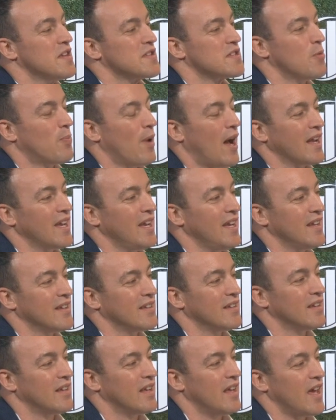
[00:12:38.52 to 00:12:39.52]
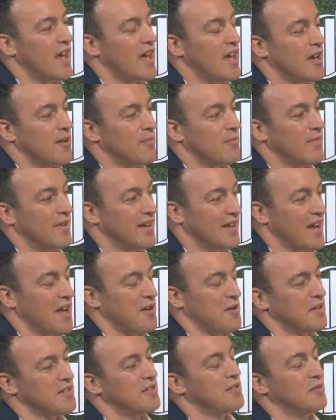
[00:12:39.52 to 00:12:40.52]
so back in um,
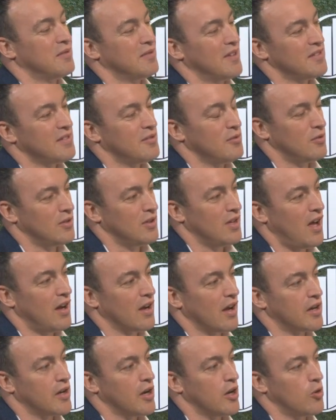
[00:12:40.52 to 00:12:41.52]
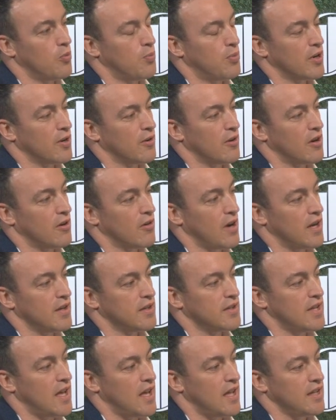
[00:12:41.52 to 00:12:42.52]
again, not too not too long ago, but
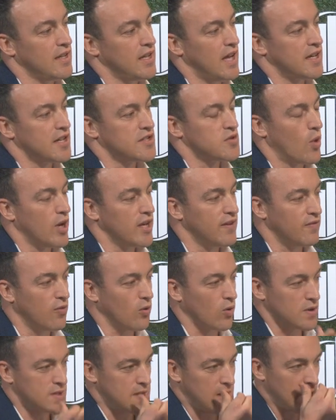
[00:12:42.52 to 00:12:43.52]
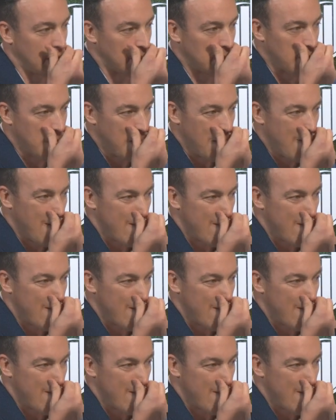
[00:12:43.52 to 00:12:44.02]
around uh, the end of 2014,